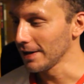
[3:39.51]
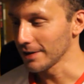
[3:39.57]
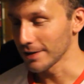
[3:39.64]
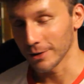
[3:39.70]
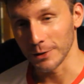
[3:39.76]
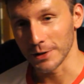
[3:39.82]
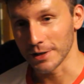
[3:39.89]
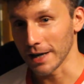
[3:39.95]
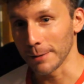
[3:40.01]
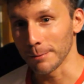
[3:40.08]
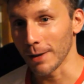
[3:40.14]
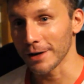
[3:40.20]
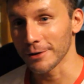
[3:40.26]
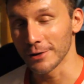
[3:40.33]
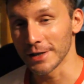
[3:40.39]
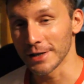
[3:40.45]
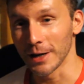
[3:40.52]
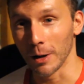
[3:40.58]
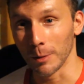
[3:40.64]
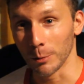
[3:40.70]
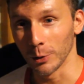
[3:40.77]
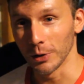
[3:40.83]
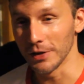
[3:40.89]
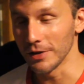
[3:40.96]
They've got the same batteries in it I
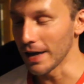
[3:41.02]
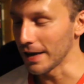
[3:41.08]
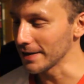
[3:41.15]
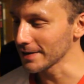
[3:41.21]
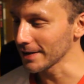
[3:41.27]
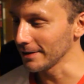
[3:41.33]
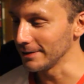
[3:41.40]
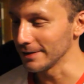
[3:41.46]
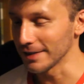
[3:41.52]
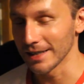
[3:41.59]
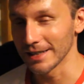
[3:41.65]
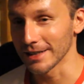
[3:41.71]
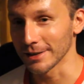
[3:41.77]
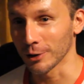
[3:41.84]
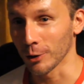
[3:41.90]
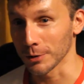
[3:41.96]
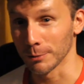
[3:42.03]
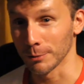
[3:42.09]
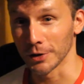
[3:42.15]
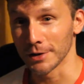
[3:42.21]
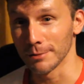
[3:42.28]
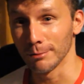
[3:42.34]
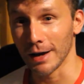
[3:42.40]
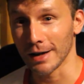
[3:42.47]
put in then, so it doesn't cost
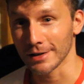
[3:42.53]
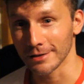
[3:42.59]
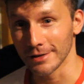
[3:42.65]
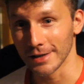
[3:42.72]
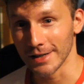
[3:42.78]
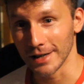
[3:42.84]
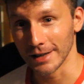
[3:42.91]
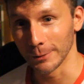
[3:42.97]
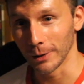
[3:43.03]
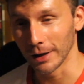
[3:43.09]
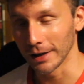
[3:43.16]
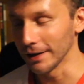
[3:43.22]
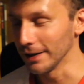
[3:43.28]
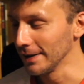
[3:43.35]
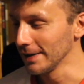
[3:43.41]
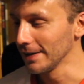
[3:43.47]
much in batteries anyway.